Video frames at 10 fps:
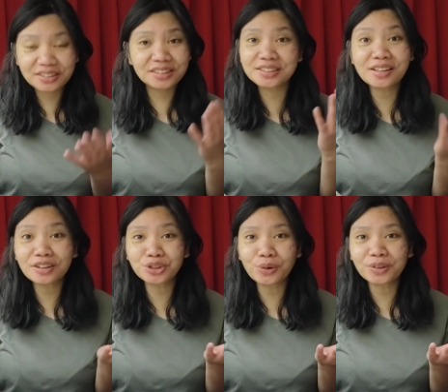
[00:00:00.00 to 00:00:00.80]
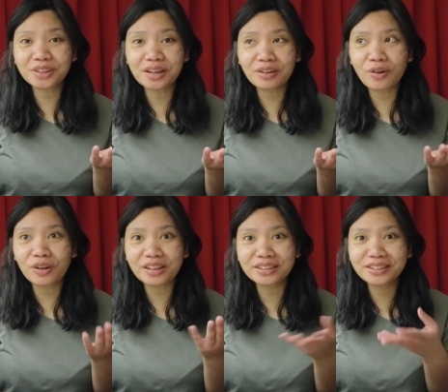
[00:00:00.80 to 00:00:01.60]
It's not salty at
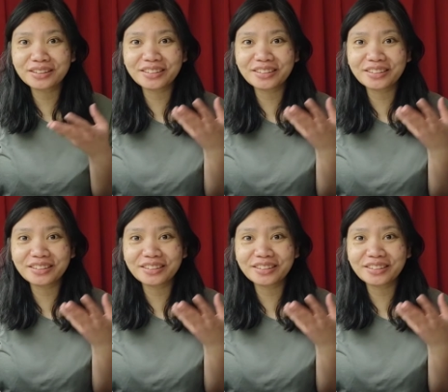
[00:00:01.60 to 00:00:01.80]
all. It